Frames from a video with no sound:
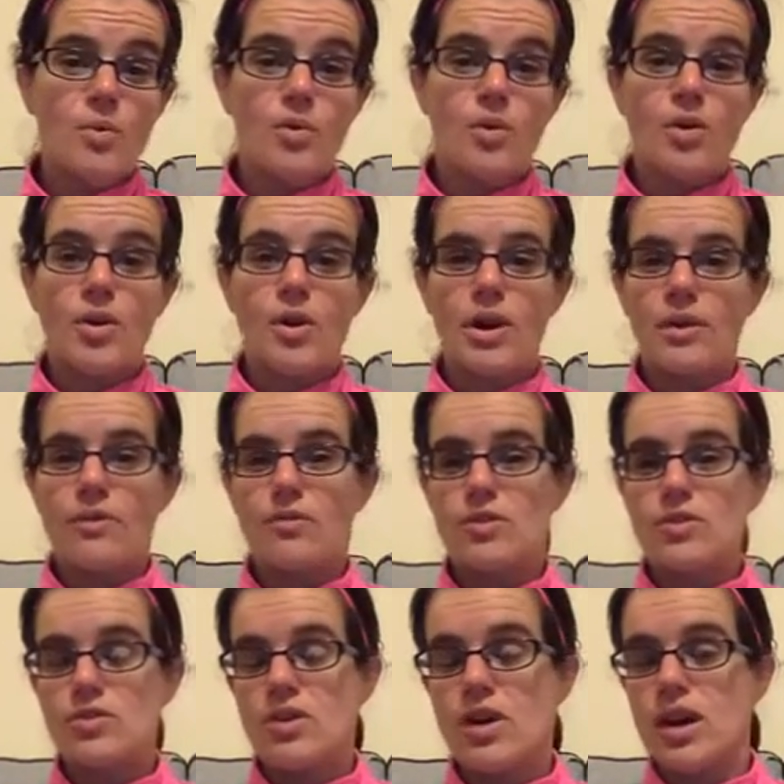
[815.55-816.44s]
or
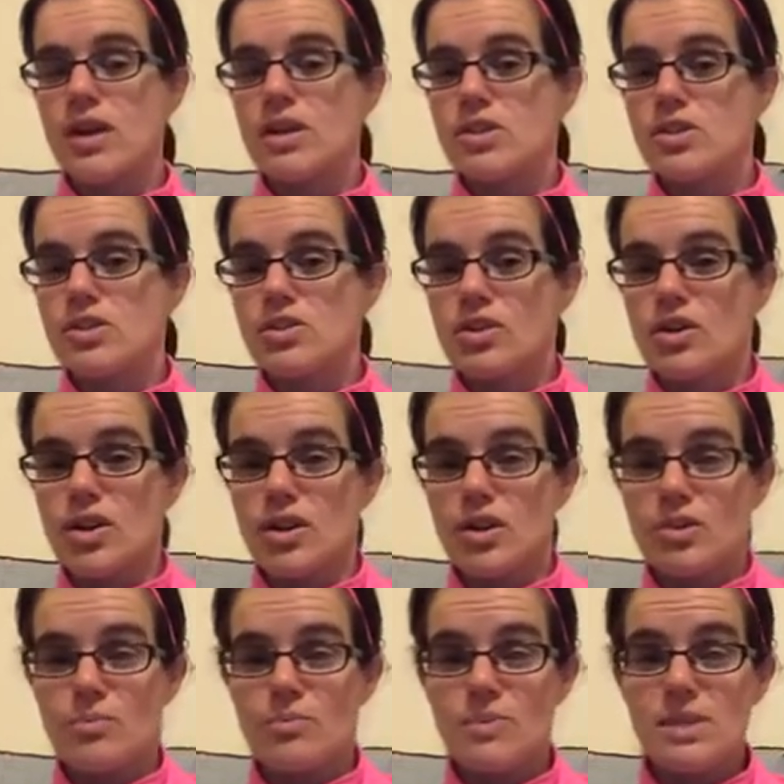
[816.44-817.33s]
if you're trying to start
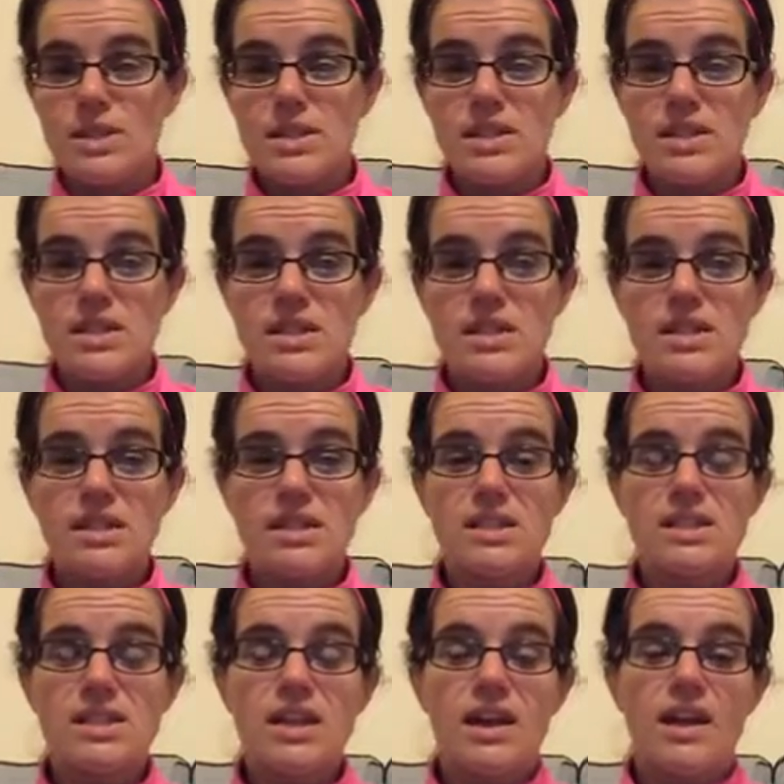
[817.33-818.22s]
a new
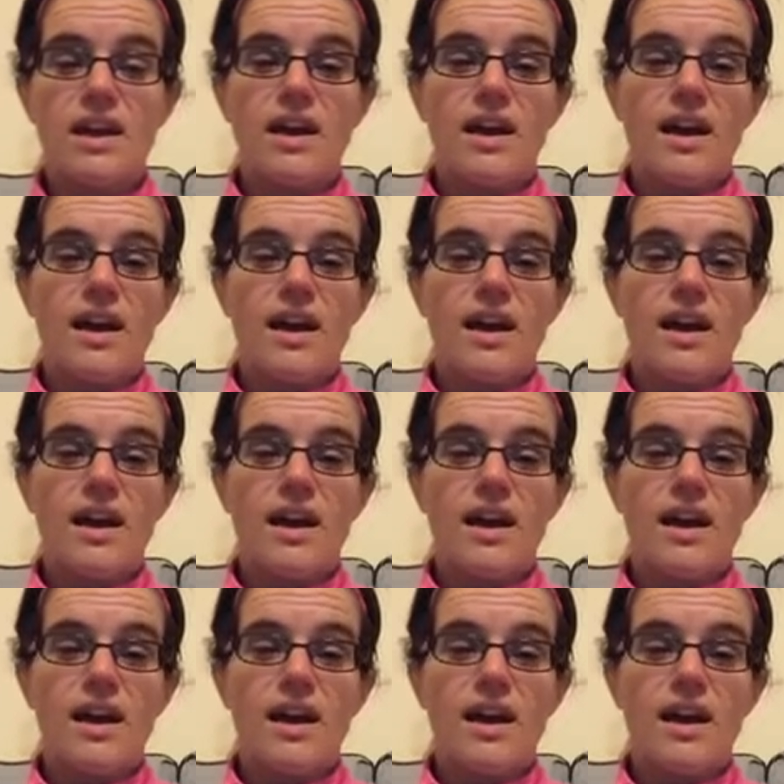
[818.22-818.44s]
business,